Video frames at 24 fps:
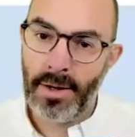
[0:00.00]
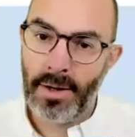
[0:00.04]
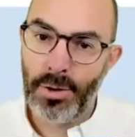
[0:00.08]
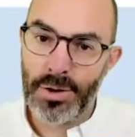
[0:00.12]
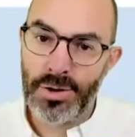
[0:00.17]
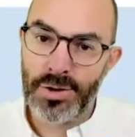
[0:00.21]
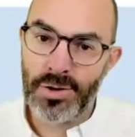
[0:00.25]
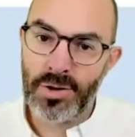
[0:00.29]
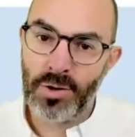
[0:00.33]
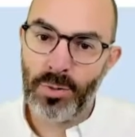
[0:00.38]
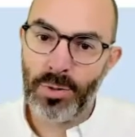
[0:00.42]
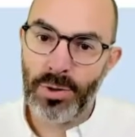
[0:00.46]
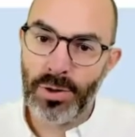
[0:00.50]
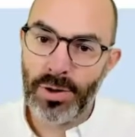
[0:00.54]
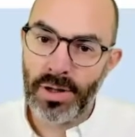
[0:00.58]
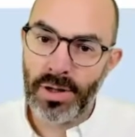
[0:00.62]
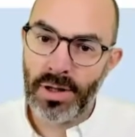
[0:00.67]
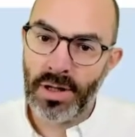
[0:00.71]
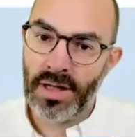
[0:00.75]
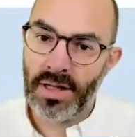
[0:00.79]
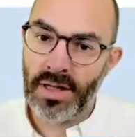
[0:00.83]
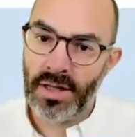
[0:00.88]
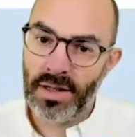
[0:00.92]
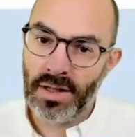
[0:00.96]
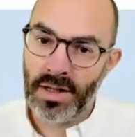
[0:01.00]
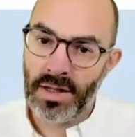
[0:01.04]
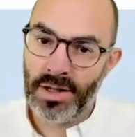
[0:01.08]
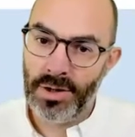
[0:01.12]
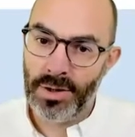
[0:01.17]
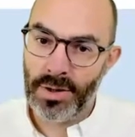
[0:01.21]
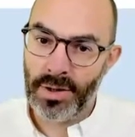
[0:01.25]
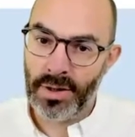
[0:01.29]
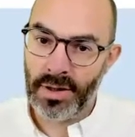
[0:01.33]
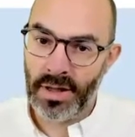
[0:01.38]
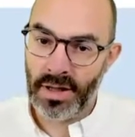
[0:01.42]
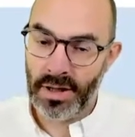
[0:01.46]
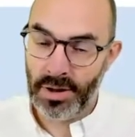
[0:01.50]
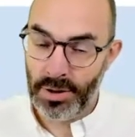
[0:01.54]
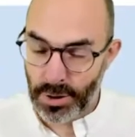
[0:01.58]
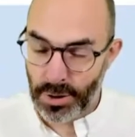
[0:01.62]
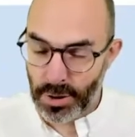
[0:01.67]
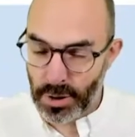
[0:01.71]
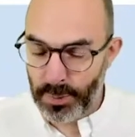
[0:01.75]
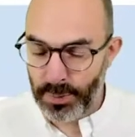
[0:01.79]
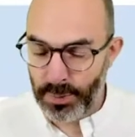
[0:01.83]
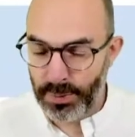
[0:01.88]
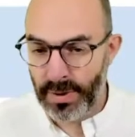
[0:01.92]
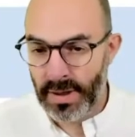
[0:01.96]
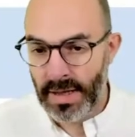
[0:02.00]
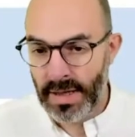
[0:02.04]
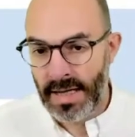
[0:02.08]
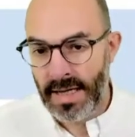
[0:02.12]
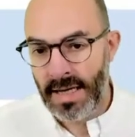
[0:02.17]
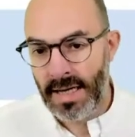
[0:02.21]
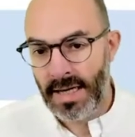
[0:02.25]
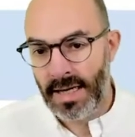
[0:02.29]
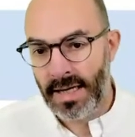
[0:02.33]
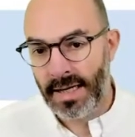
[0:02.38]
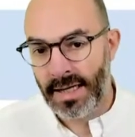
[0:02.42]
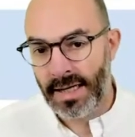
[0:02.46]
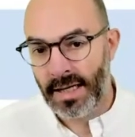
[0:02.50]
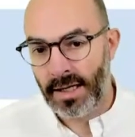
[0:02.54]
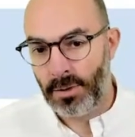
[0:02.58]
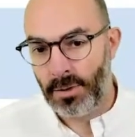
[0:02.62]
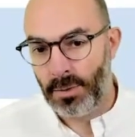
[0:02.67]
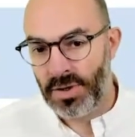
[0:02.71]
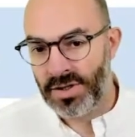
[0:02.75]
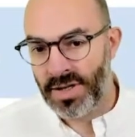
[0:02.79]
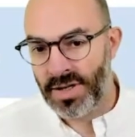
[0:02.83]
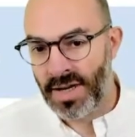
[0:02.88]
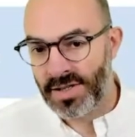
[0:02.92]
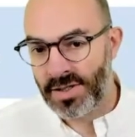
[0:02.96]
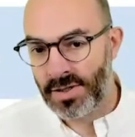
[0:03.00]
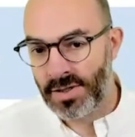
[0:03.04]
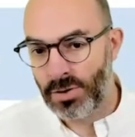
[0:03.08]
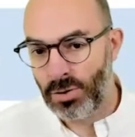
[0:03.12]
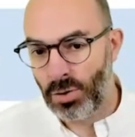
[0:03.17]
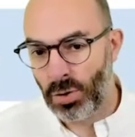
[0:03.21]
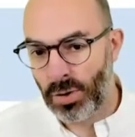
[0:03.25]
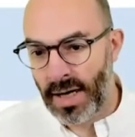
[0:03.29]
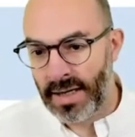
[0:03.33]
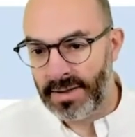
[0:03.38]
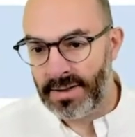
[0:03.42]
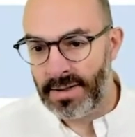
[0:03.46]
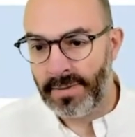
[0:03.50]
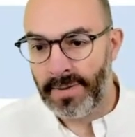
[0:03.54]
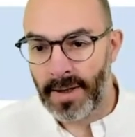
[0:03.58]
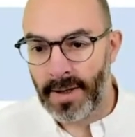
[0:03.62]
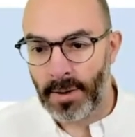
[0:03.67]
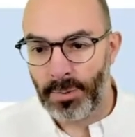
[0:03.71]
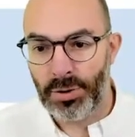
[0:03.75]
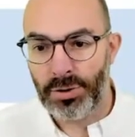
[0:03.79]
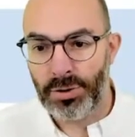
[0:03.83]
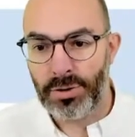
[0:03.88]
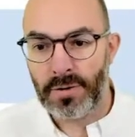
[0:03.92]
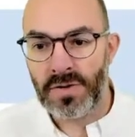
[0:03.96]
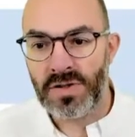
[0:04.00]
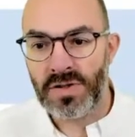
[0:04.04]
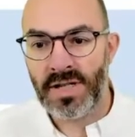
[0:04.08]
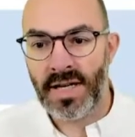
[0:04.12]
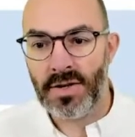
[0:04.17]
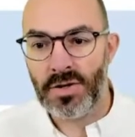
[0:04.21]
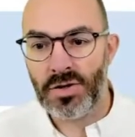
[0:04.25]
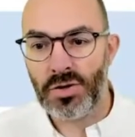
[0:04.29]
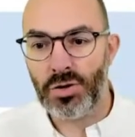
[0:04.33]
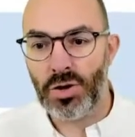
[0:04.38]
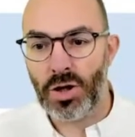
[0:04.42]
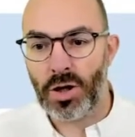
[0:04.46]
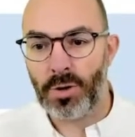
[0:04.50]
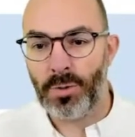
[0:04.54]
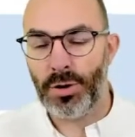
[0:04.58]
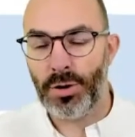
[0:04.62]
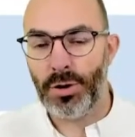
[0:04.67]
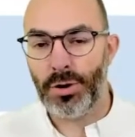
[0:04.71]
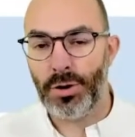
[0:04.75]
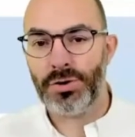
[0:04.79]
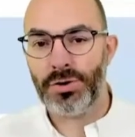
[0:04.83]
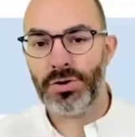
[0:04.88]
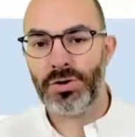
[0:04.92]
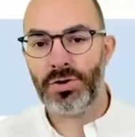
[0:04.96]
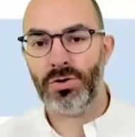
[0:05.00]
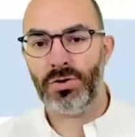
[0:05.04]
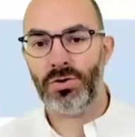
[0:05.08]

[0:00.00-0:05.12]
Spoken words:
customer in Europe, which has connected their point of sales terminals